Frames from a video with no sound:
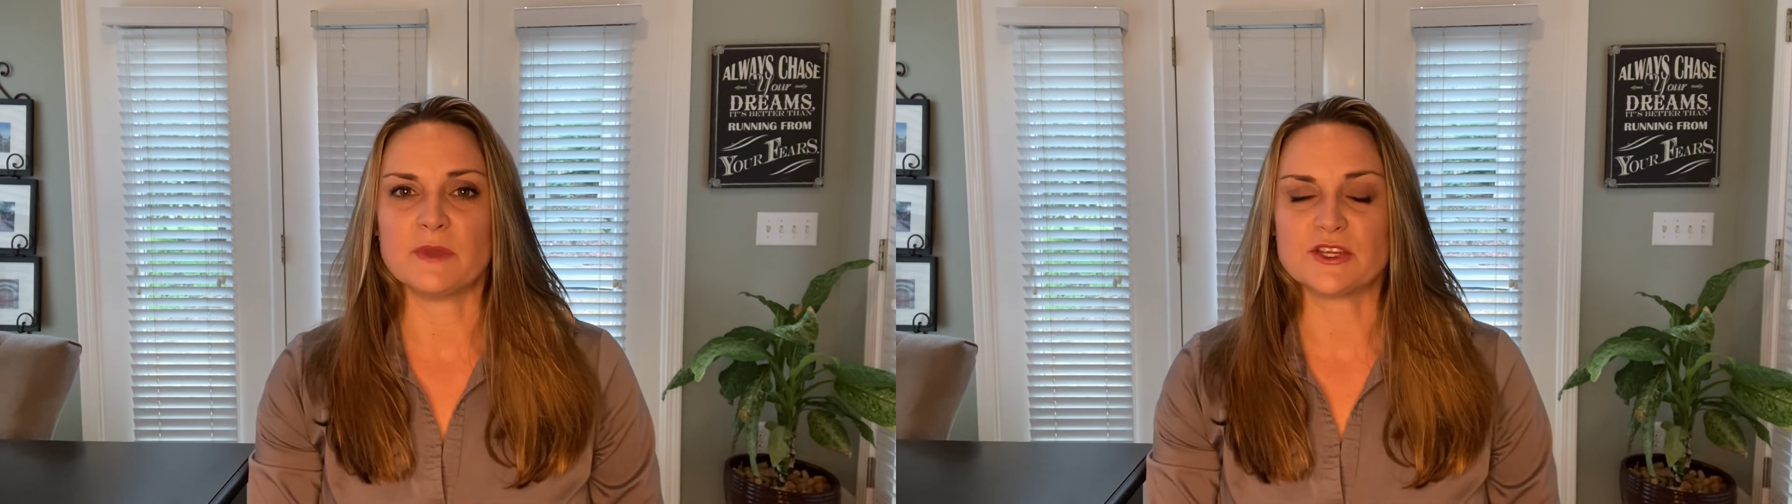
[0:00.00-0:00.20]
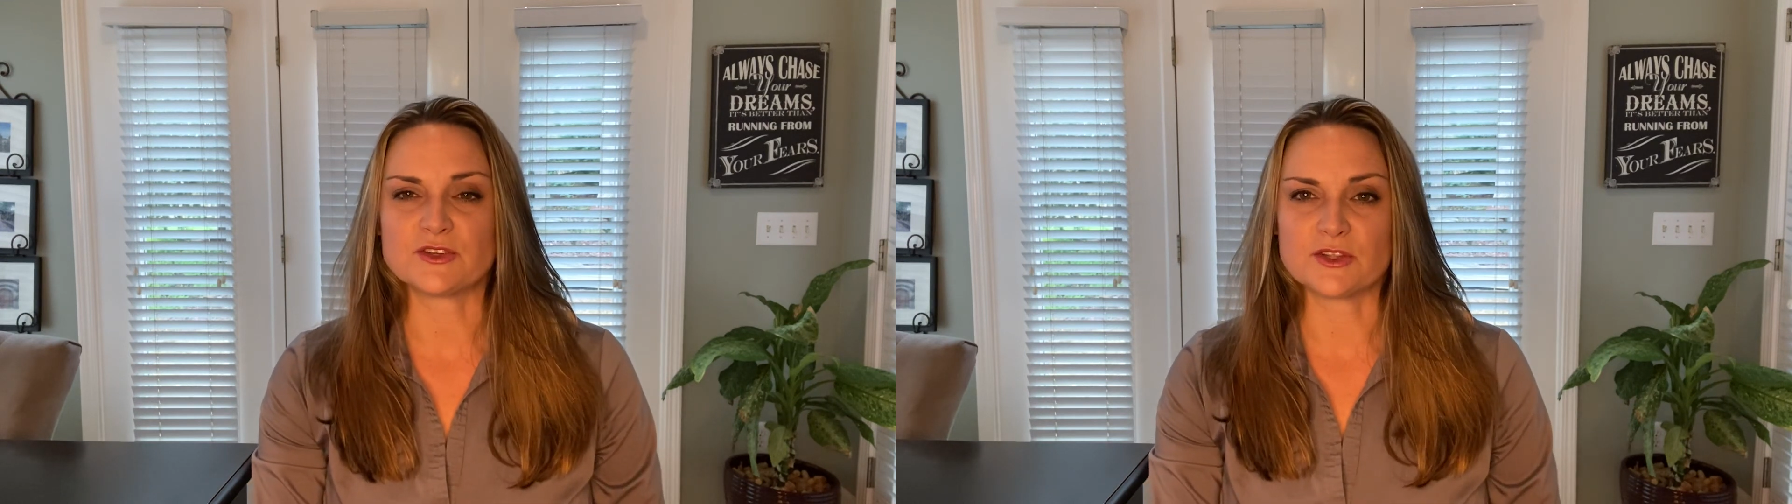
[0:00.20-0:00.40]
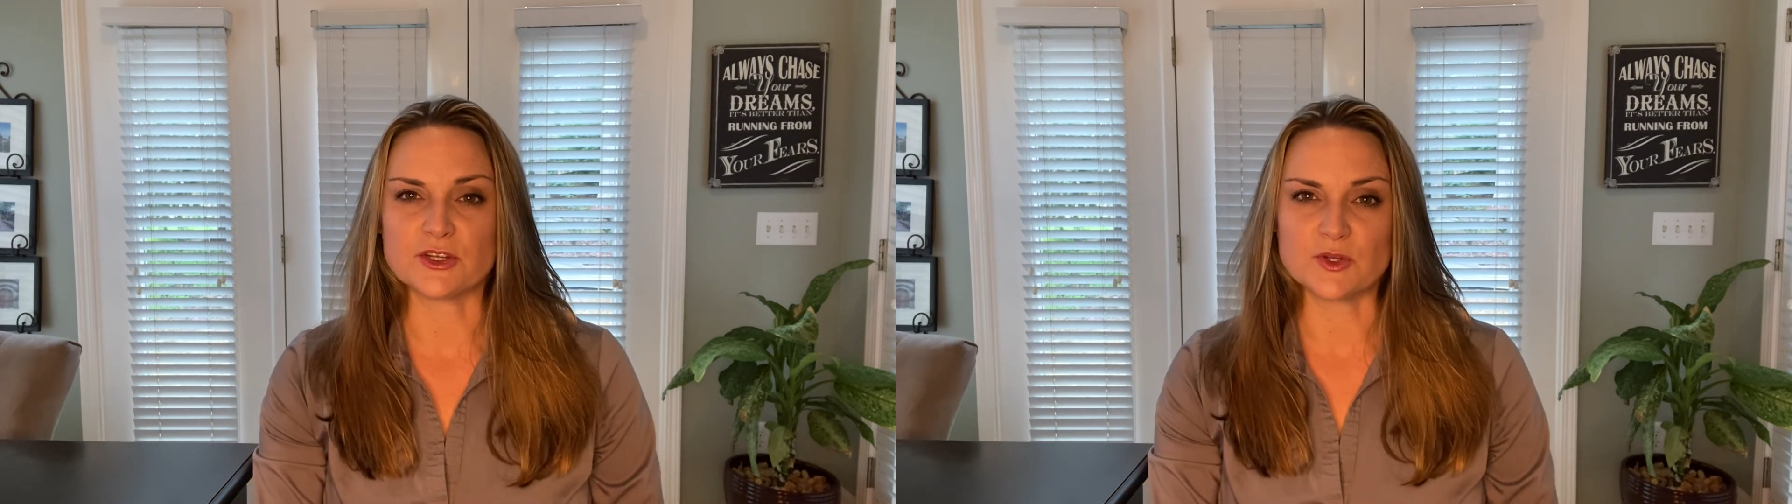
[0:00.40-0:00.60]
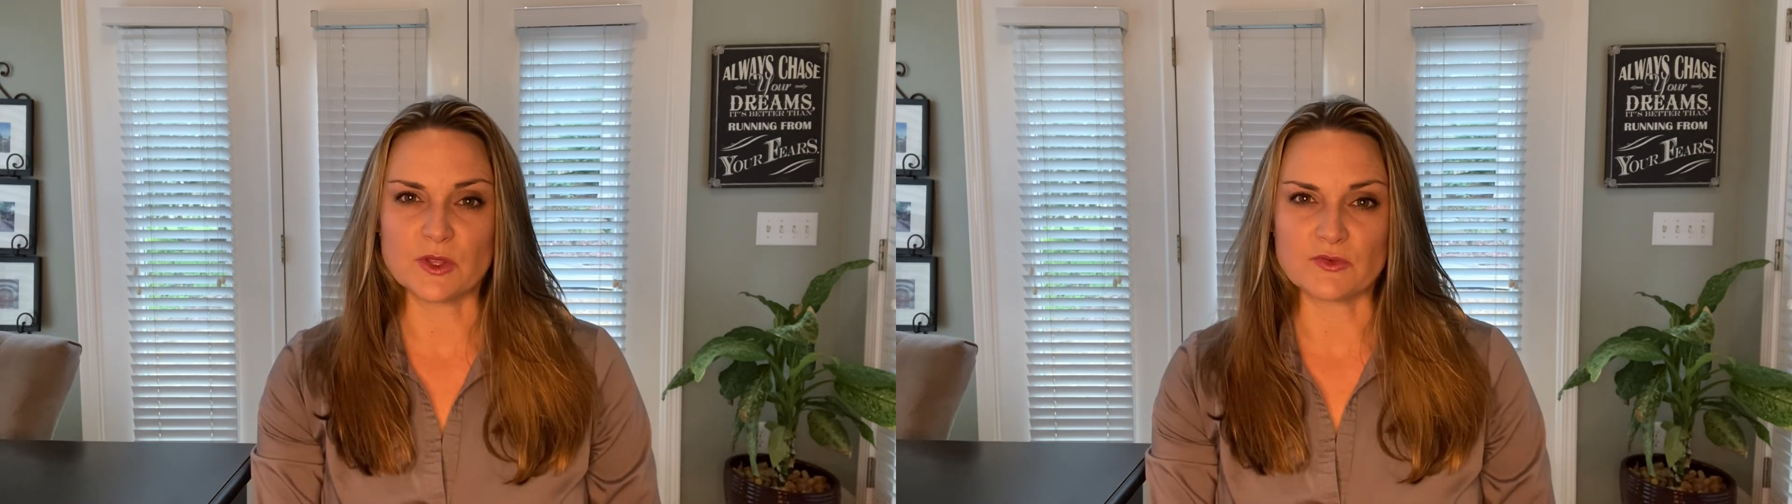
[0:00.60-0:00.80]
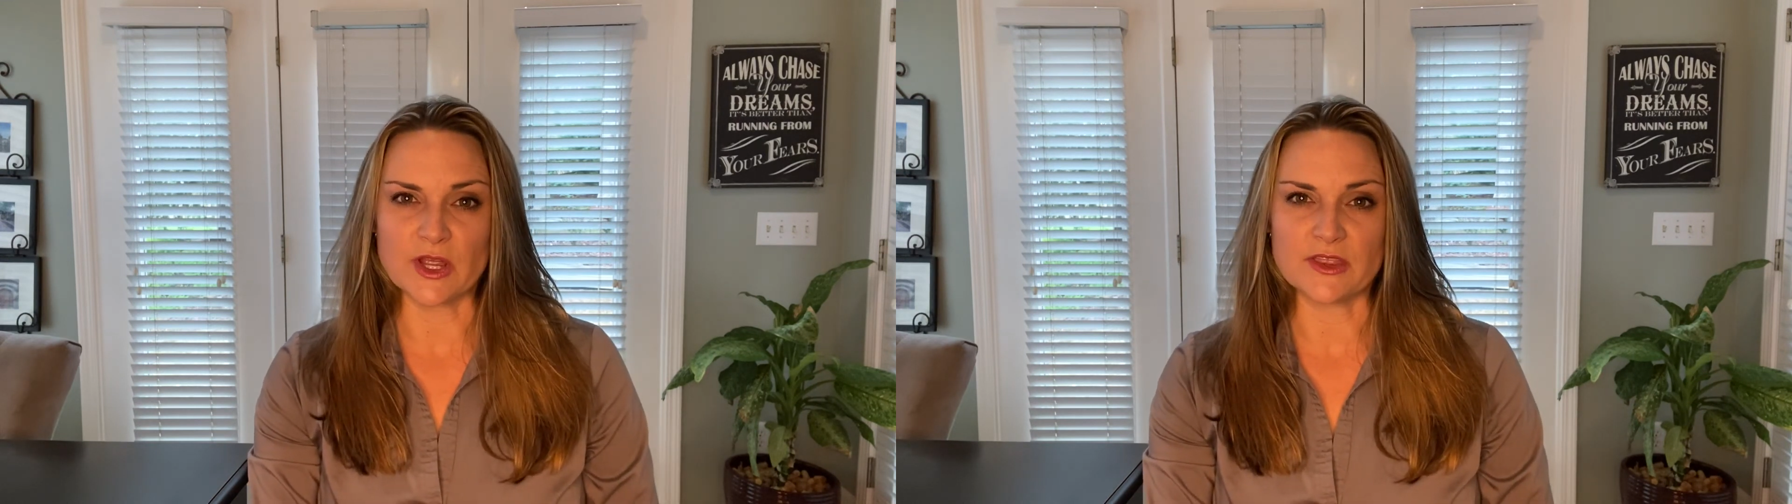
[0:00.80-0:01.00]
Make sure that you're
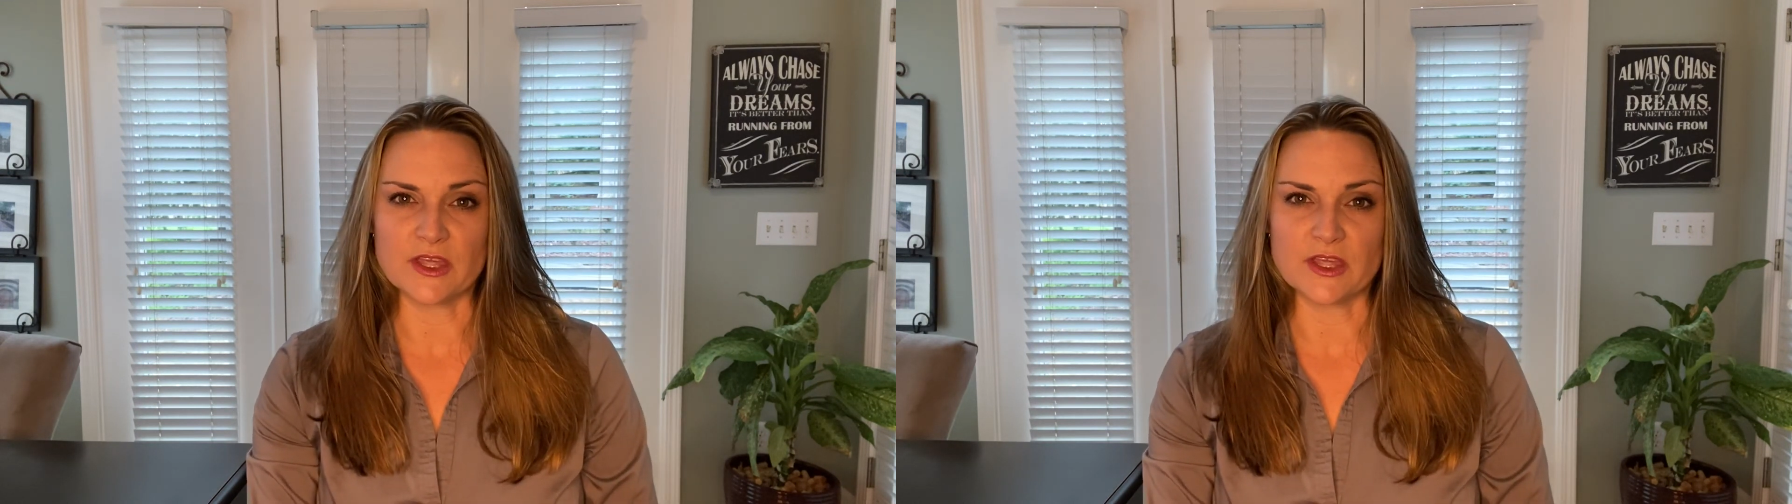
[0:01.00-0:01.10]
doing the right